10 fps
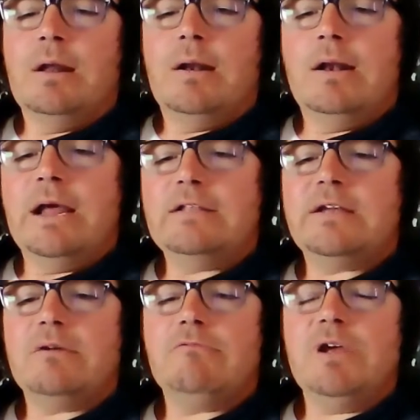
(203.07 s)

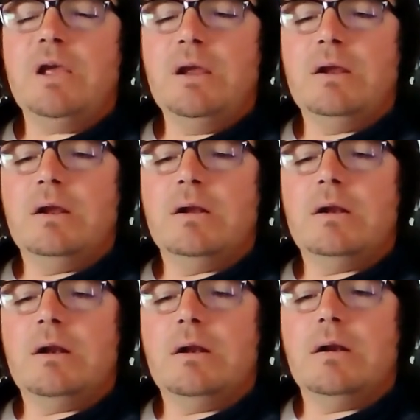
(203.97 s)
Later we
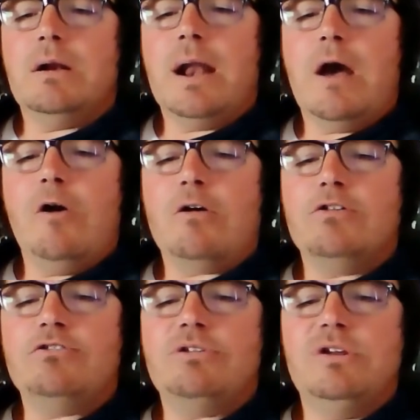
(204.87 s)
now
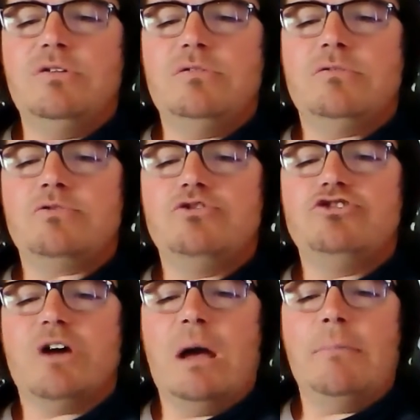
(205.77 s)
continue to
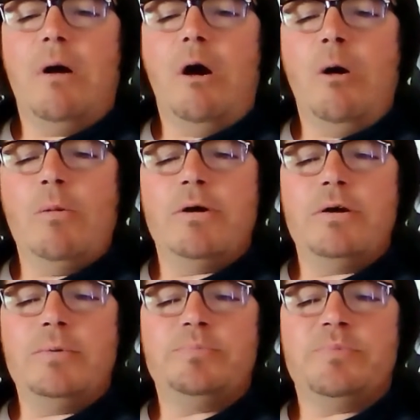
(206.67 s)
jump over